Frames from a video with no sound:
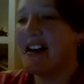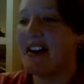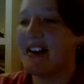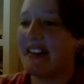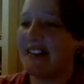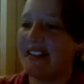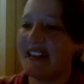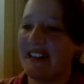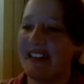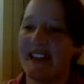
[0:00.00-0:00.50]

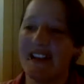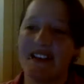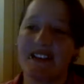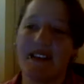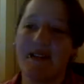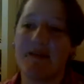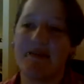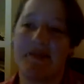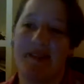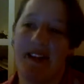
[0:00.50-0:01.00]
They
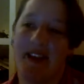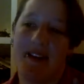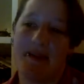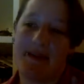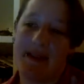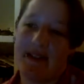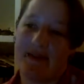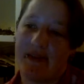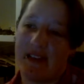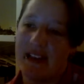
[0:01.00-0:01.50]
seem to put it
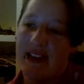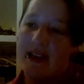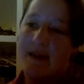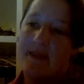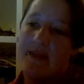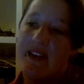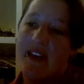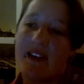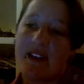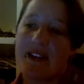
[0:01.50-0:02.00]
up every year,
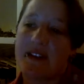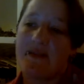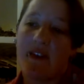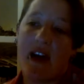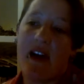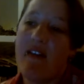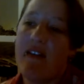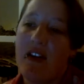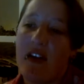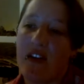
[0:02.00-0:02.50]
but that's
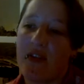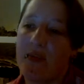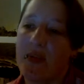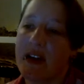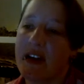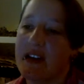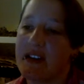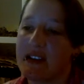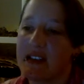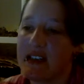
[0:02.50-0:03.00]
fair enough
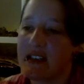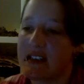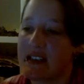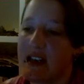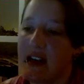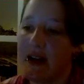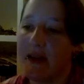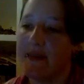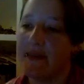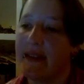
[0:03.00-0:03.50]
because it's
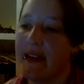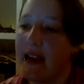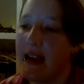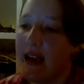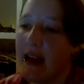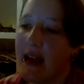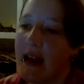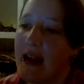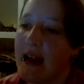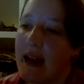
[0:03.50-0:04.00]
a
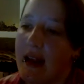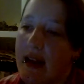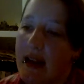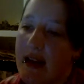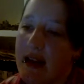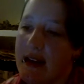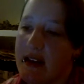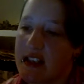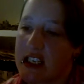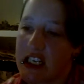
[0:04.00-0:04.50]

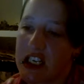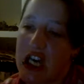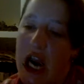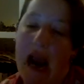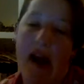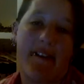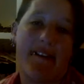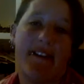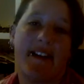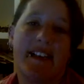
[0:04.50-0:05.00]

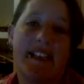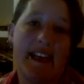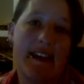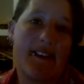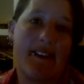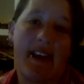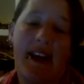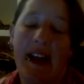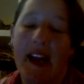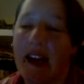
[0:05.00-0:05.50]
charity
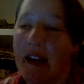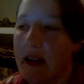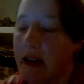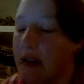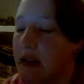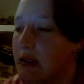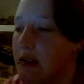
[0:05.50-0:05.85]
thing.